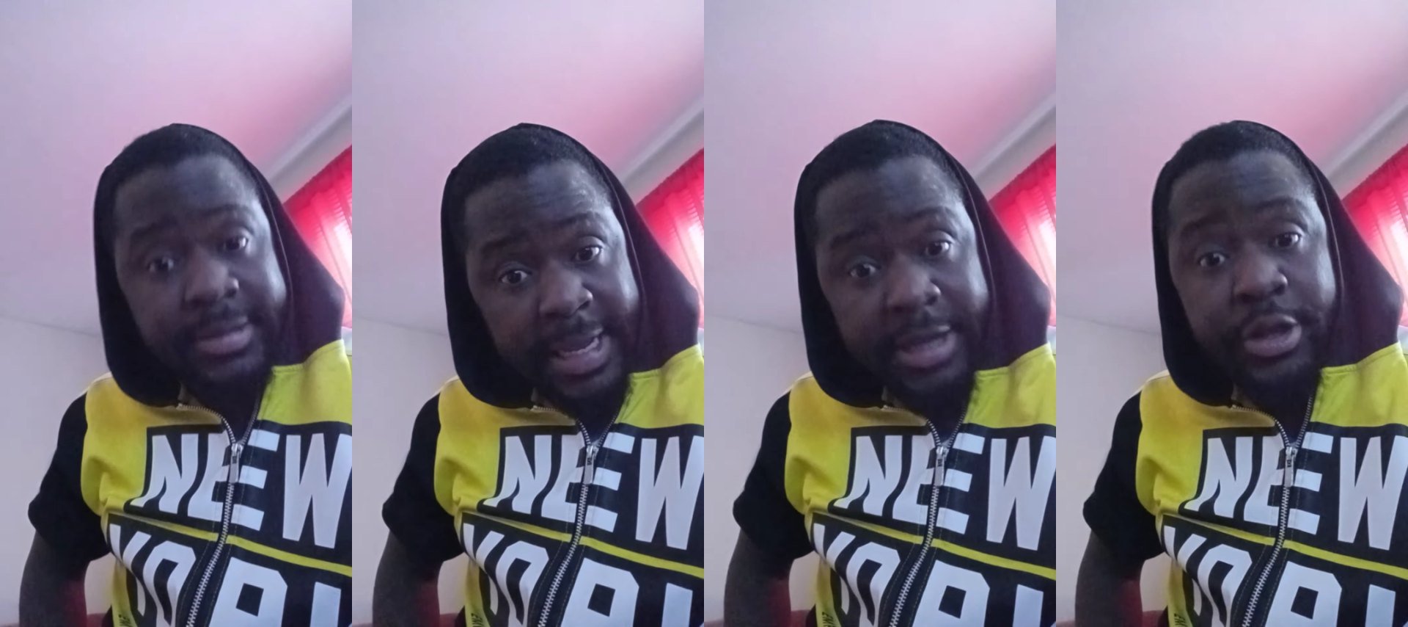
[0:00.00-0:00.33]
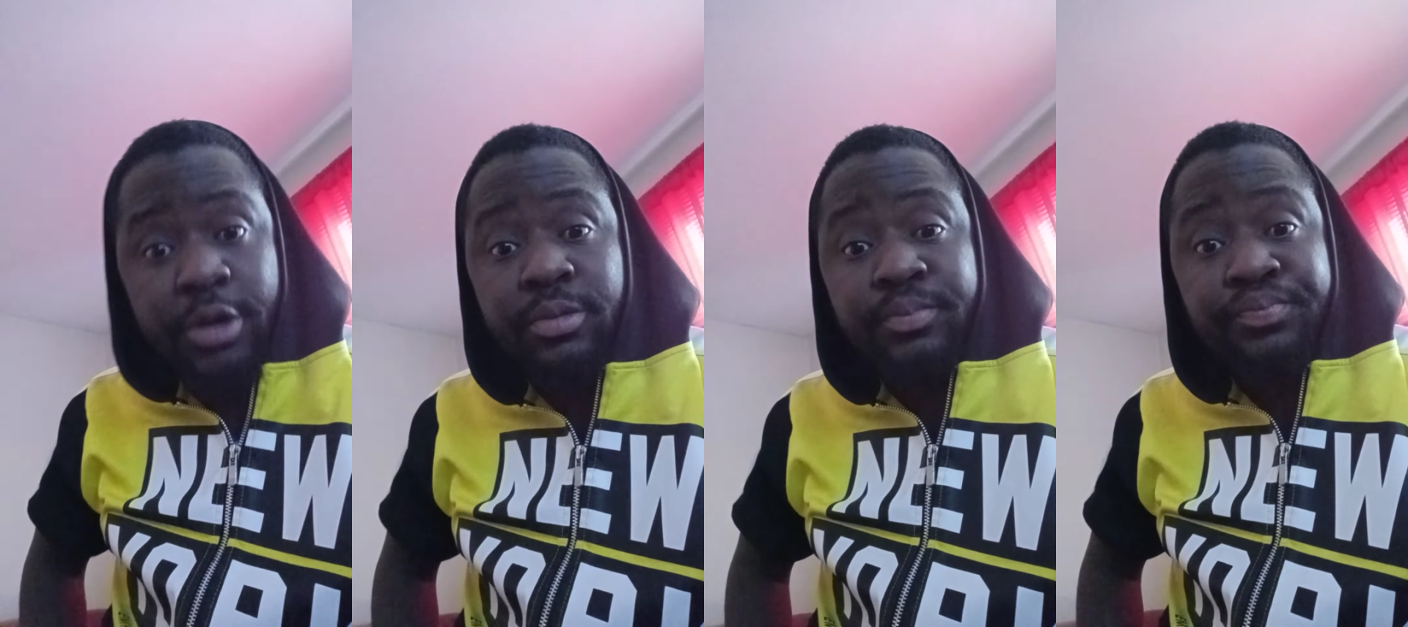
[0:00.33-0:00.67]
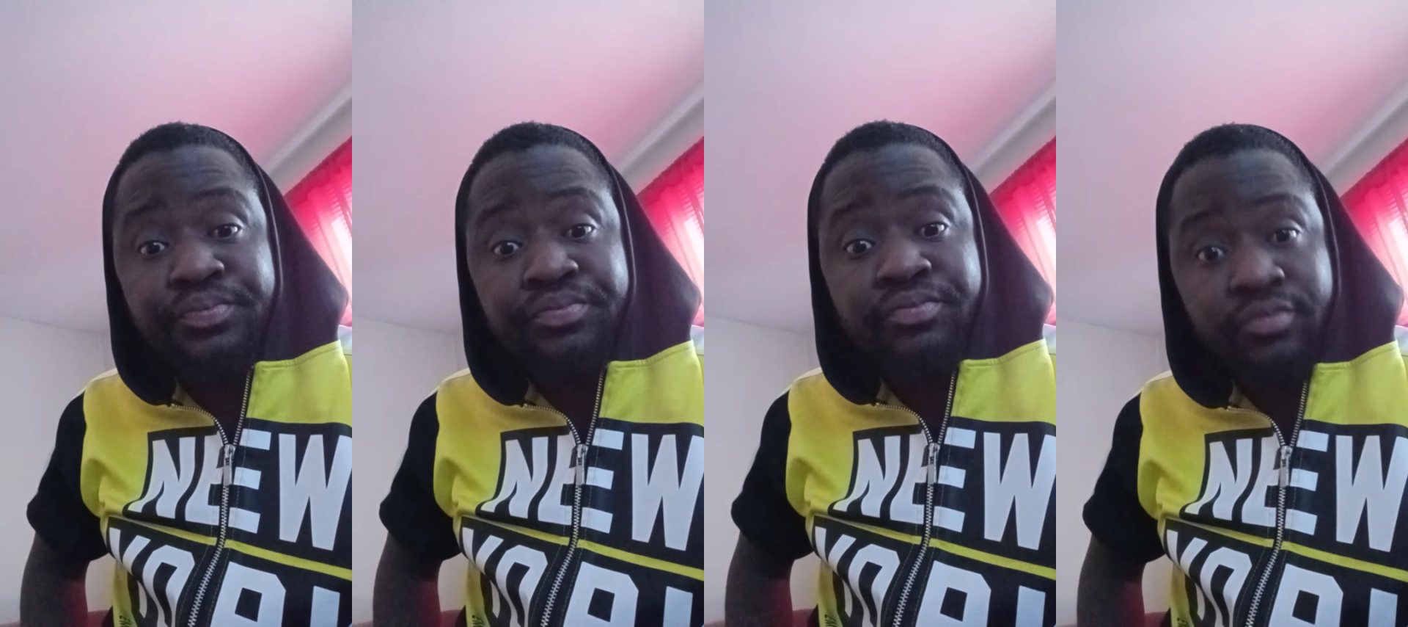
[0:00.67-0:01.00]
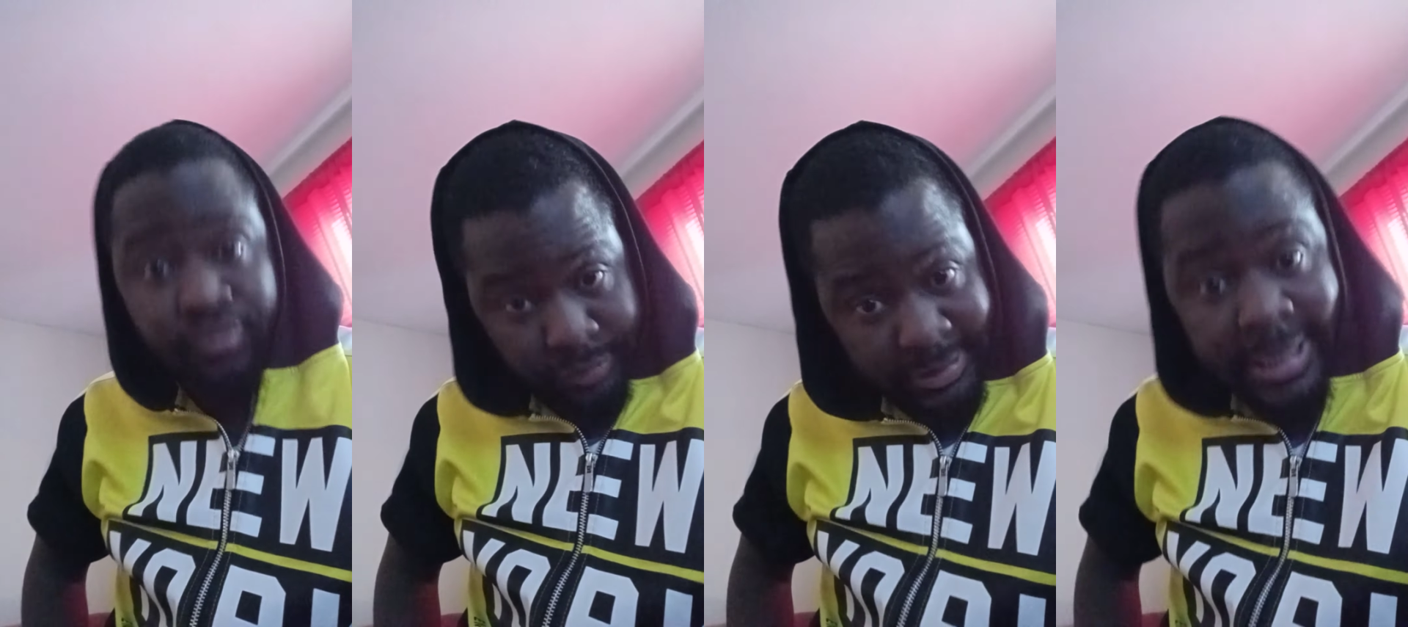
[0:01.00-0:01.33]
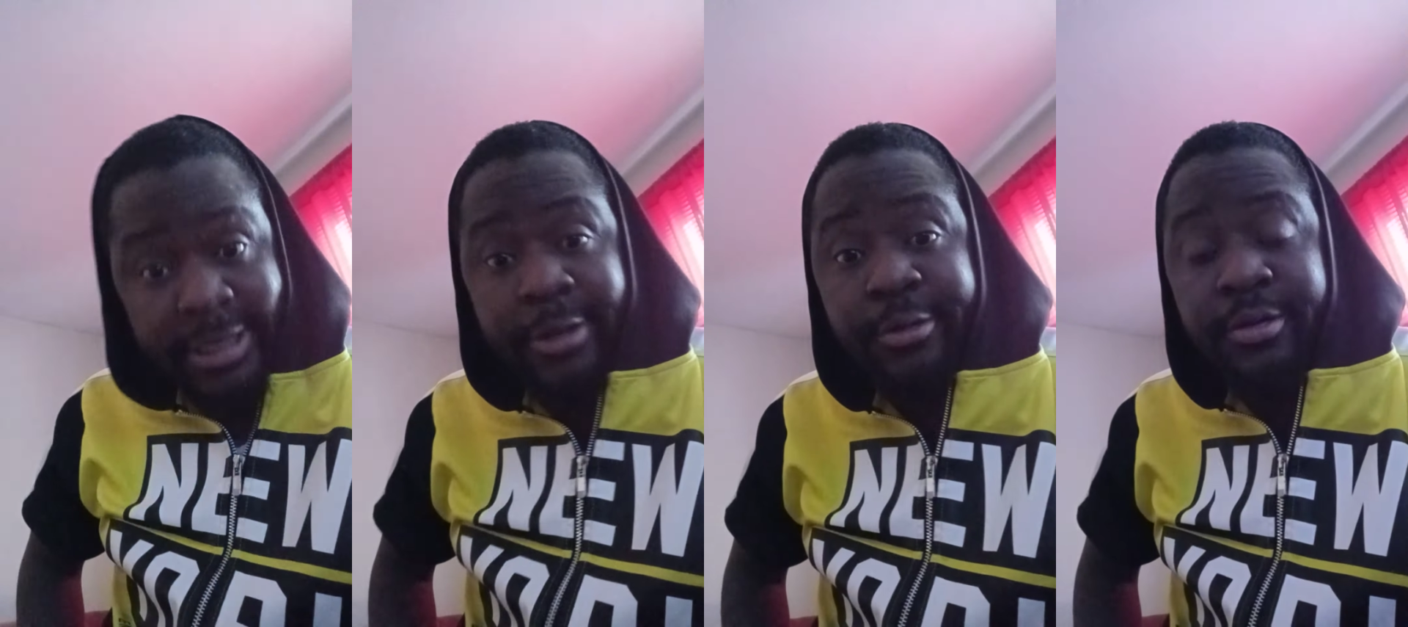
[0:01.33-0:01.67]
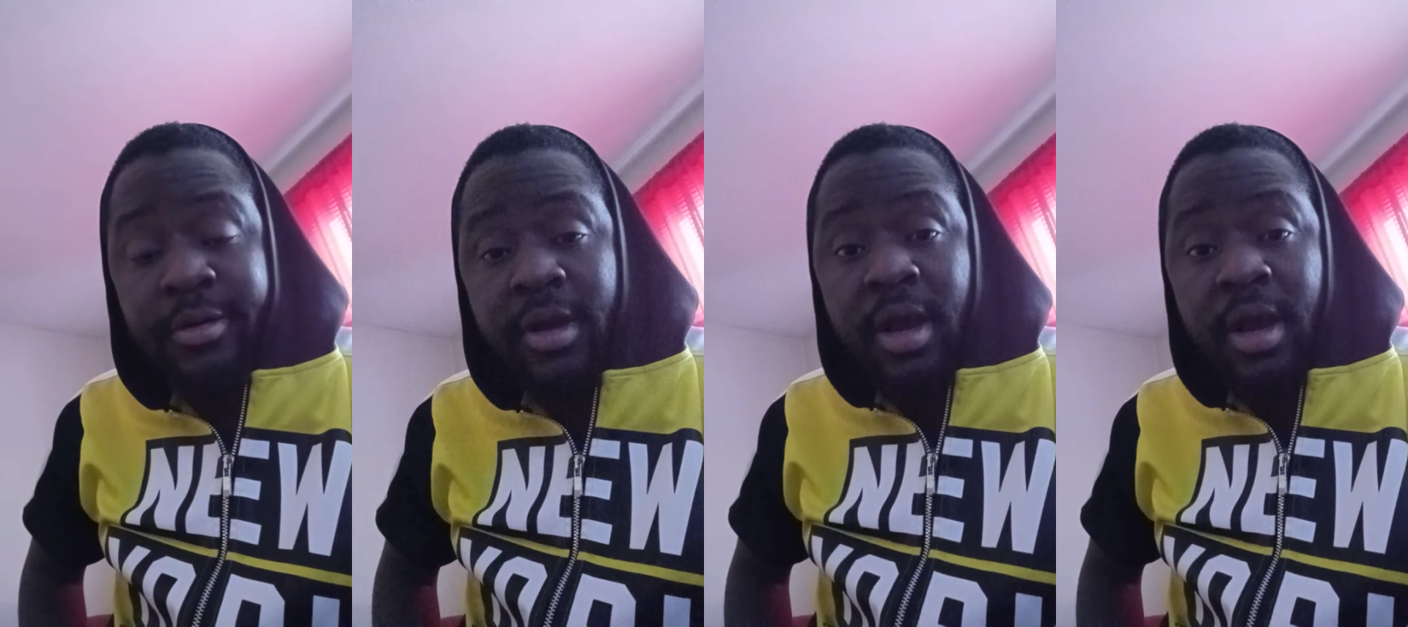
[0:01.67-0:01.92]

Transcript: Thank you. Thank you.